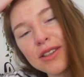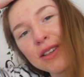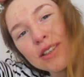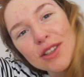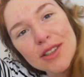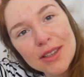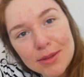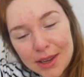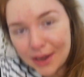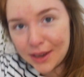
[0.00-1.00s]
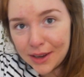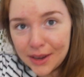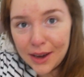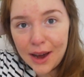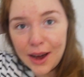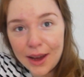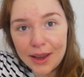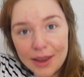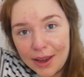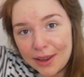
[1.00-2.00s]
it just seems like
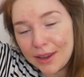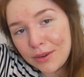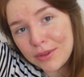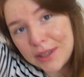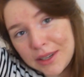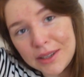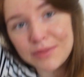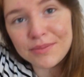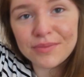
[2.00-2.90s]
I can't really